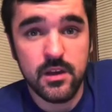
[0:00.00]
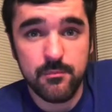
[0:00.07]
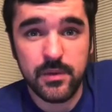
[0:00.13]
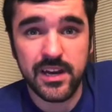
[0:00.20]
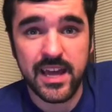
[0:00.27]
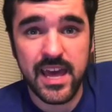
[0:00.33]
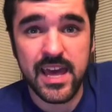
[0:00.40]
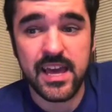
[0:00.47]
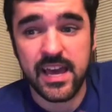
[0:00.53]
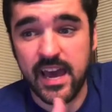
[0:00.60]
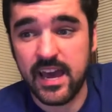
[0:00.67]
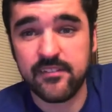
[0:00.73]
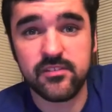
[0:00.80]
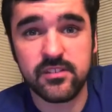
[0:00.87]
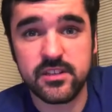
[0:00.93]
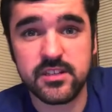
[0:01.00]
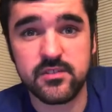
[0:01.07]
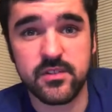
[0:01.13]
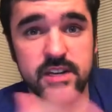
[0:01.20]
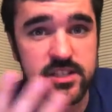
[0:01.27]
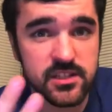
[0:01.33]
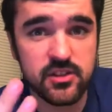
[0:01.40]
but hey, after this
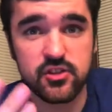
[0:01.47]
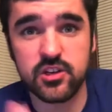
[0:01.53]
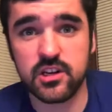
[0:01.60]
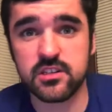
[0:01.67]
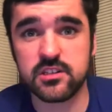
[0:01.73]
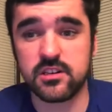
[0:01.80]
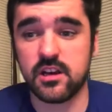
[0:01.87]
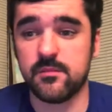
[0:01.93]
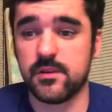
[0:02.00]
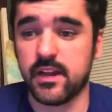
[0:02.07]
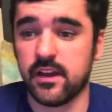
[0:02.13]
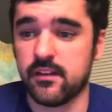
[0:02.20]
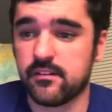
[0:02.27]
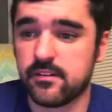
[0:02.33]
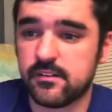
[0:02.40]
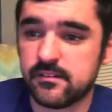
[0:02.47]
race, the trucks are coming out.